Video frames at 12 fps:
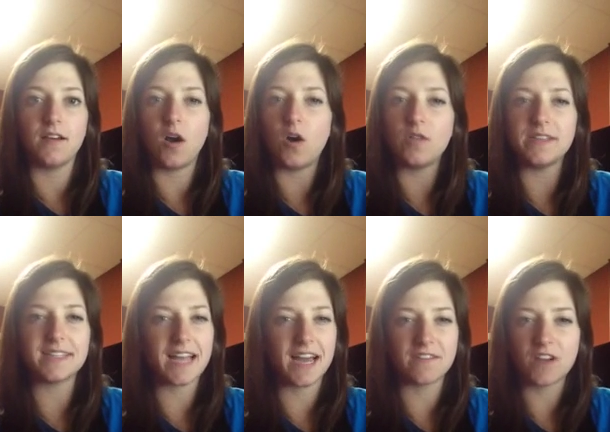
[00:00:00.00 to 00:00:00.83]
all these
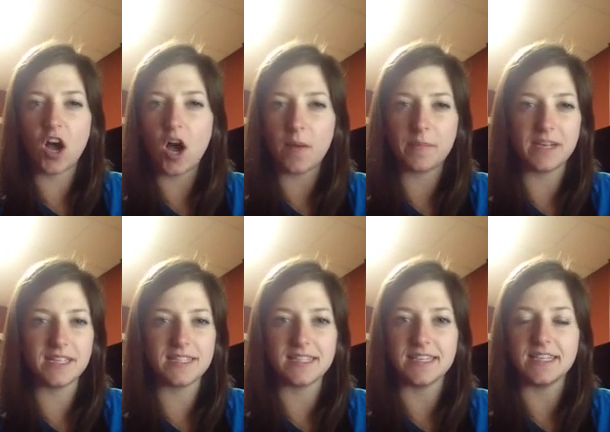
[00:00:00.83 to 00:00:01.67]
kind of
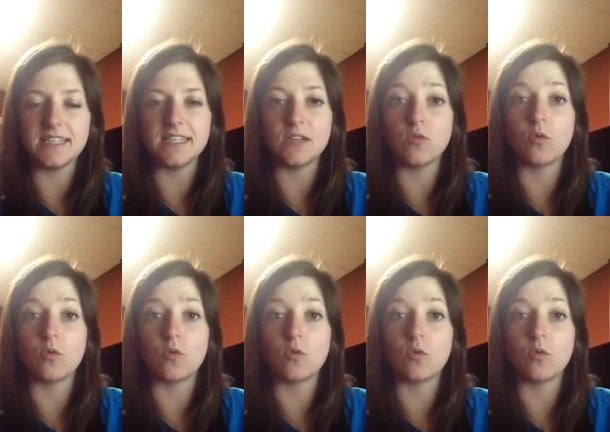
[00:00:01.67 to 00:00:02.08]
competencies in